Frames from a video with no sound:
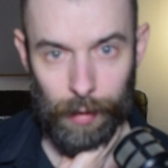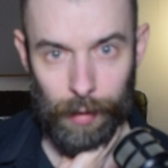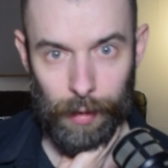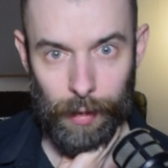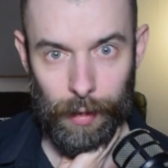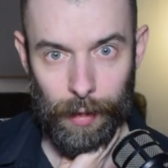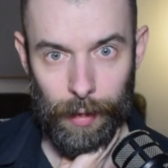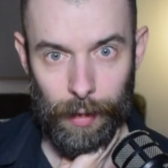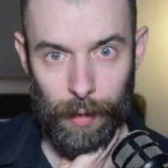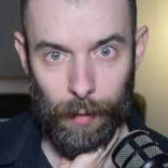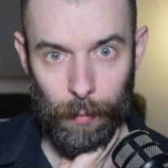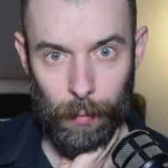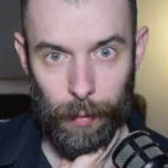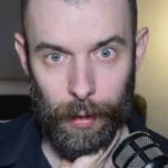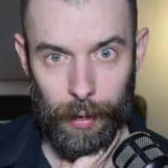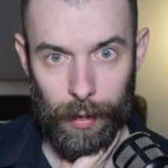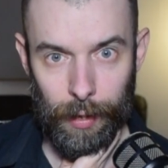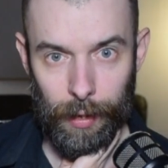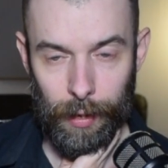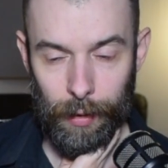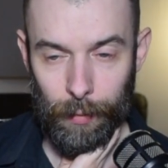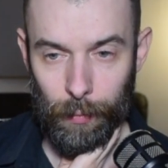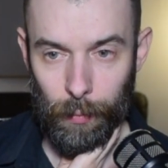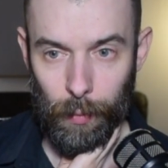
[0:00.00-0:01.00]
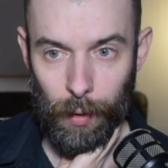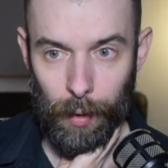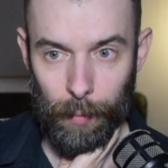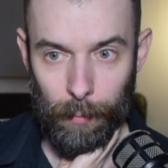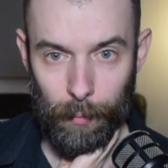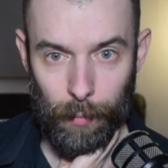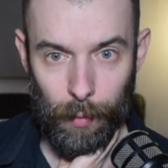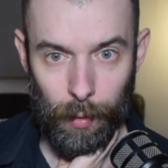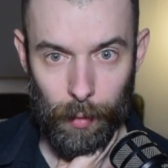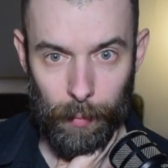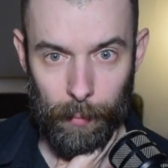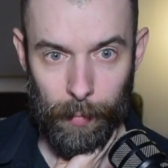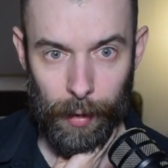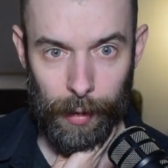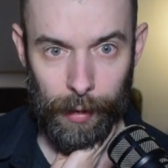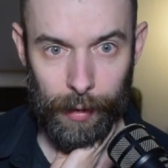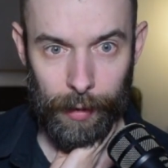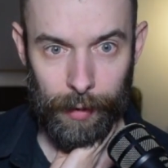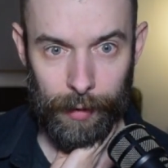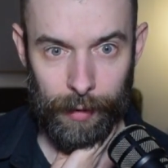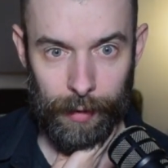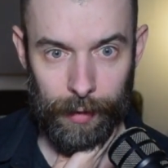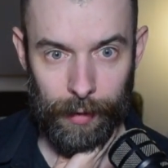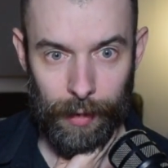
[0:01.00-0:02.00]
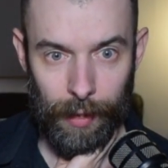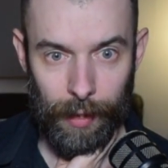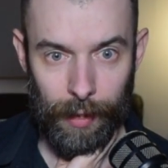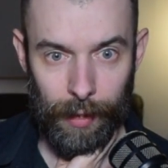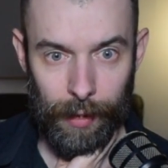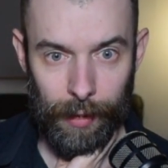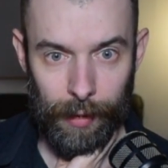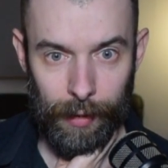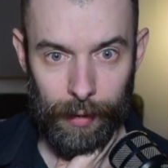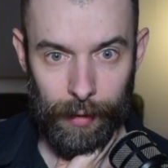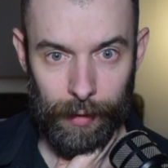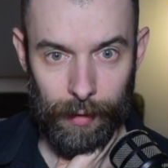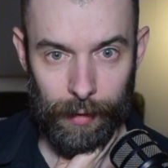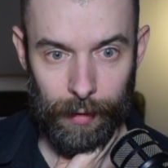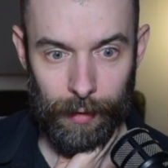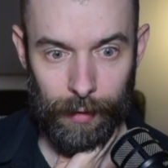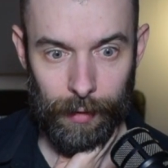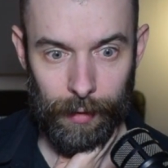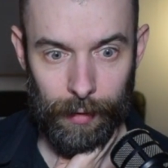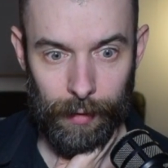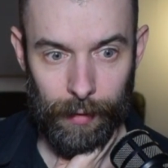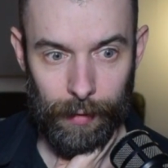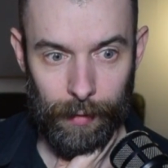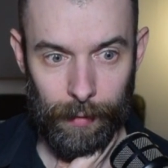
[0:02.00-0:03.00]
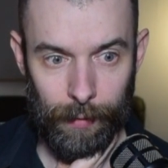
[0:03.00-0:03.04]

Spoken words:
And we need one more mic stand.